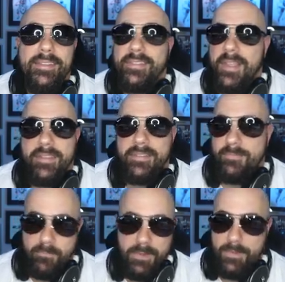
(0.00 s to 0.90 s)
is is
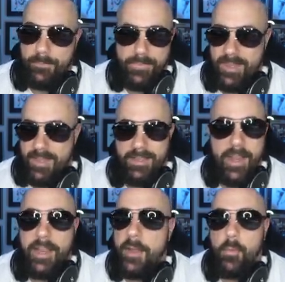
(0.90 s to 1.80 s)

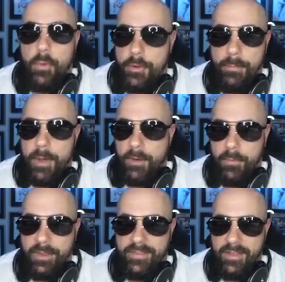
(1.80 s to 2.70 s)
like a water bug,
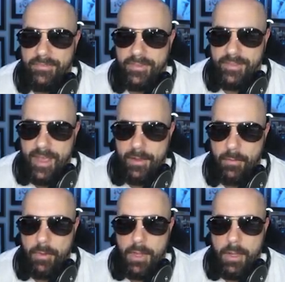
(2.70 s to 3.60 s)
really tough to
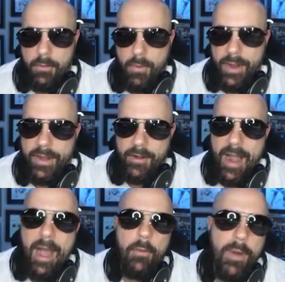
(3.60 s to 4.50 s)
tackle. Right here,
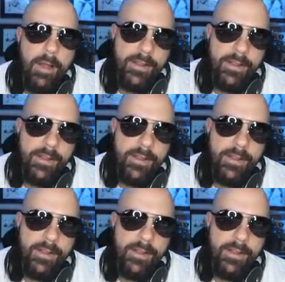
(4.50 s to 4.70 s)
out route